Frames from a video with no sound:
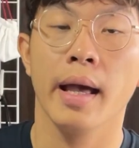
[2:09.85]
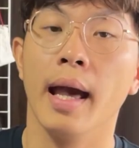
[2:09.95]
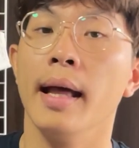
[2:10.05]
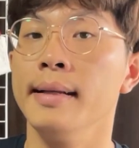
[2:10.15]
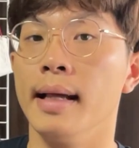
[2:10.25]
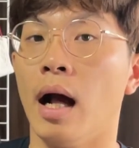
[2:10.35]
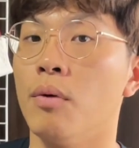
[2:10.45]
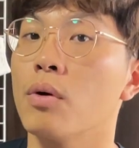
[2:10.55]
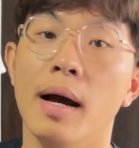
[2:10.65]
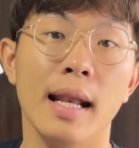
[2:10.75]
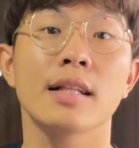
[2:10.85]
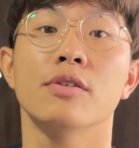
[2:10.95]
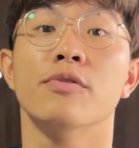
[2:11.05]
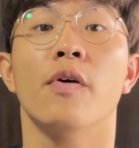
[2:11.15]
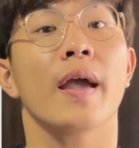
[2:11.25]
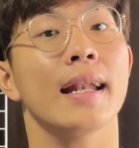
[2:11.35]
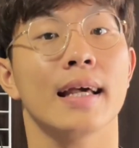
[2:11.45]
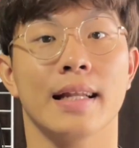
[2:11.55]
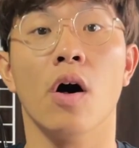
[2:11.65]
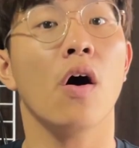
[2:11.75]
and I would quite like to forget
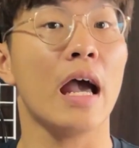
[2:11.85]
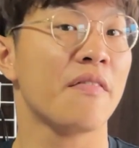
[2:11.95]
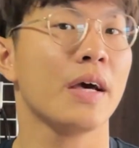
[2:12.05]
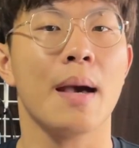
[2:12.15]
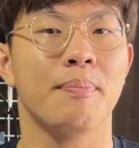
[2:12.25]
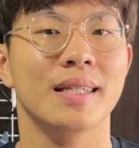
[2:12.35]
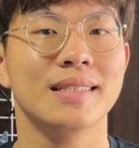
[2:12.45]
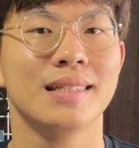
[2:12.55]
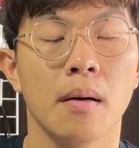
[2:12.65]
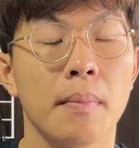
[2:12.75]
that it all ever happened.